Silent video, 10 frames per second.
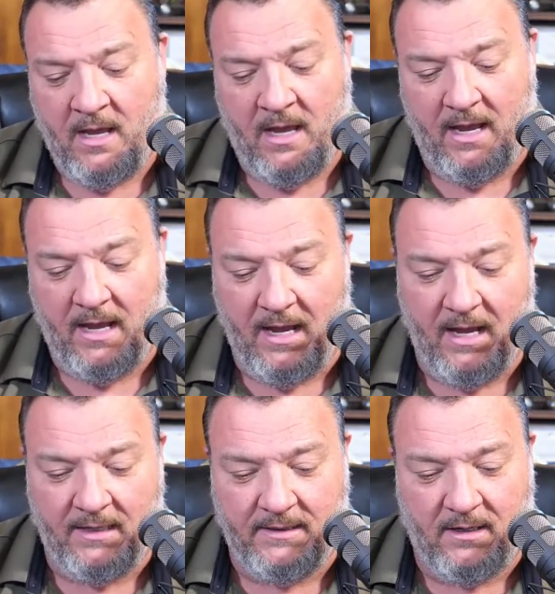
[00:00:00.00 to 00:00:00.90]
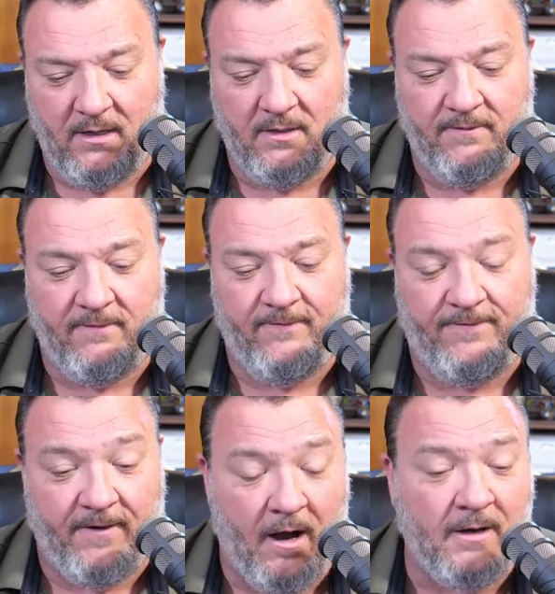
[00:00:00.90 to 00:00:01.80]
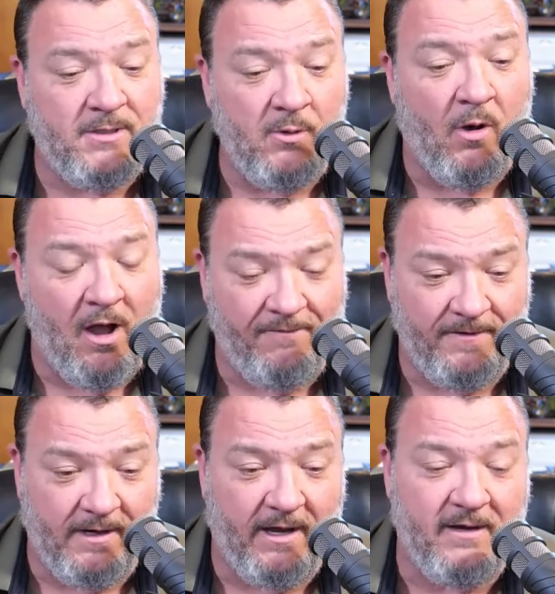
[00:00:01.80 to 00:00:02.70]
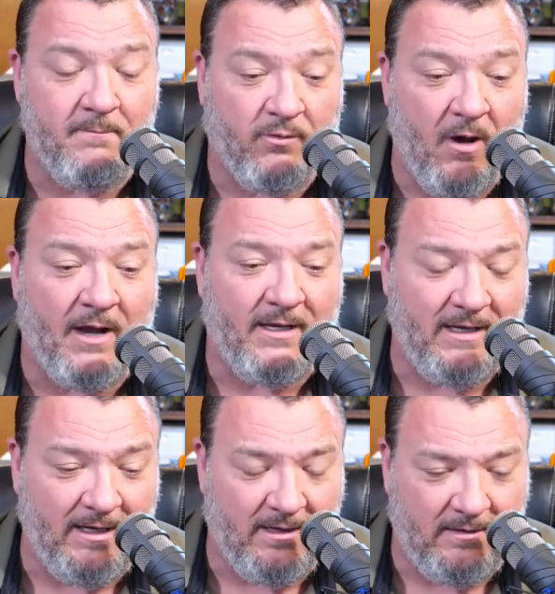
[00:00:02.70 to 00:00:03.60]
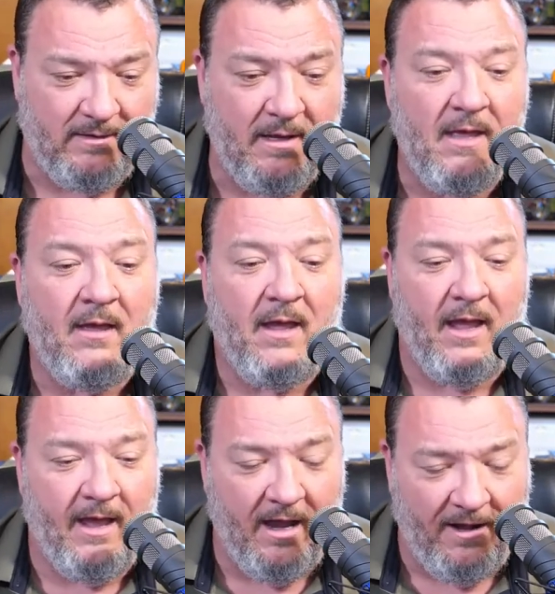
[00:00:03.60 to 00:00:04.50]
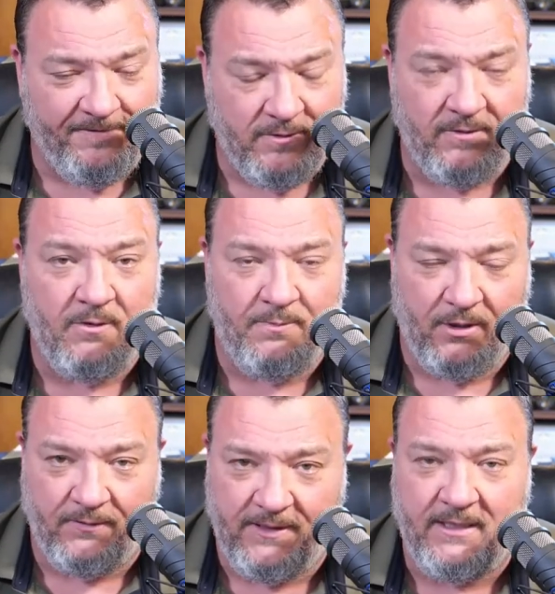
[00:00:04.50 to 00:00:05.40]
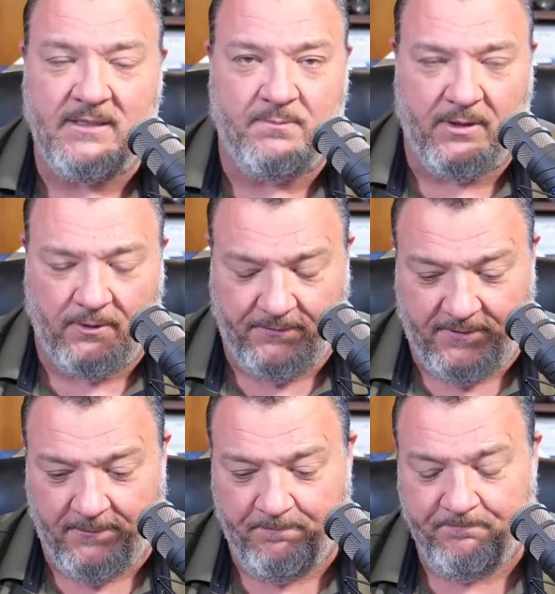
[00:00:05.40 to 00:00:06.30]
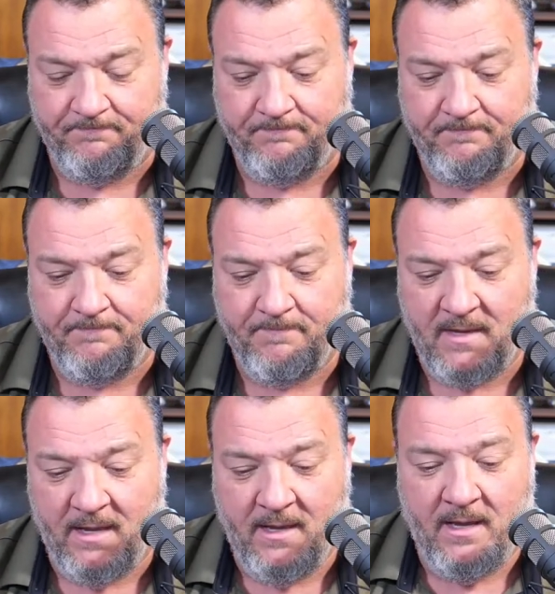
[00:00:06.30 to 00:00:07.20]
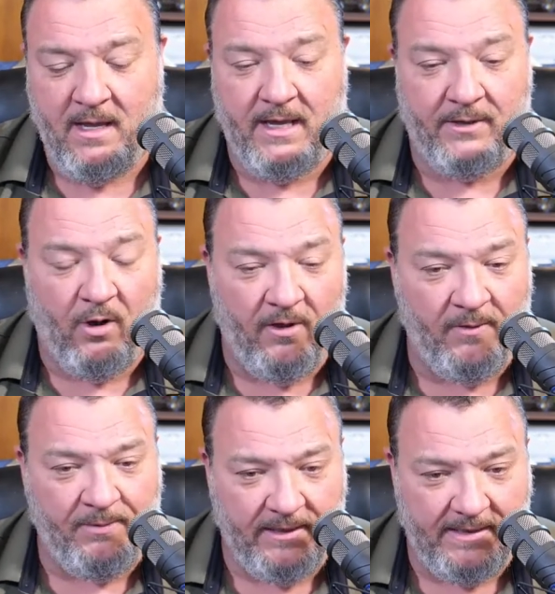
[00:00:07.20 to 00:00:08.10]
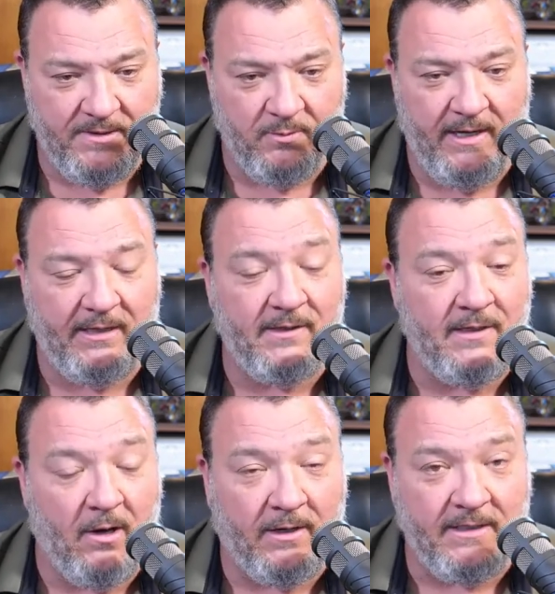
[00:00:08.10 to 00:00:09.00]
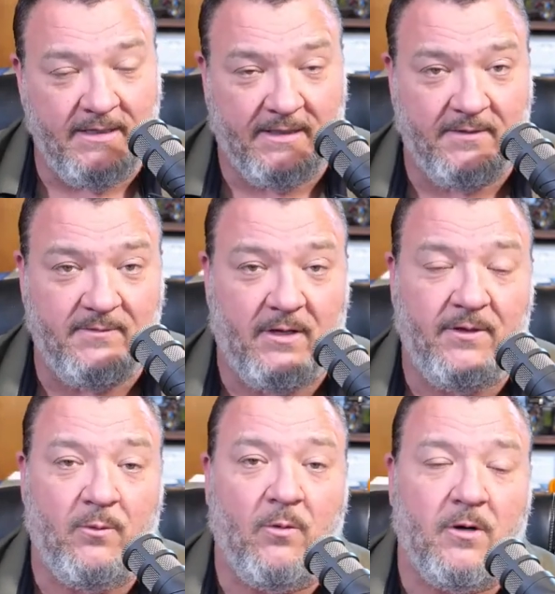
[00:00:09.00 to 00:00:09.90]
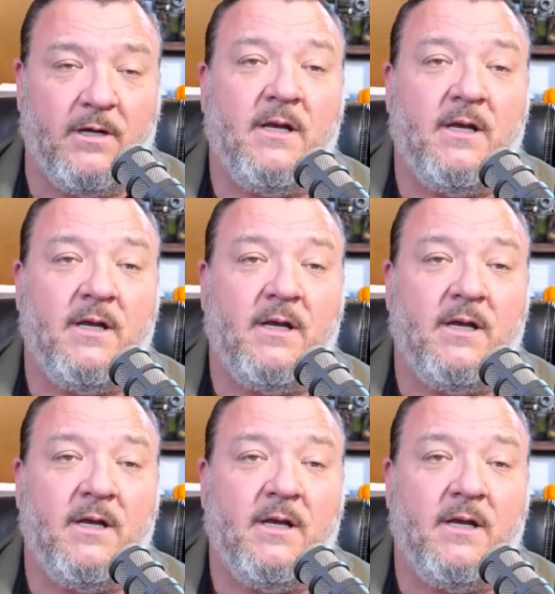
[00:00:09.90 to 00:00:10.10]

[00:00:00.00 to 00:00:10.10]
And far too often I am brought in after the building is built and all the plans are made and the architects have done their work.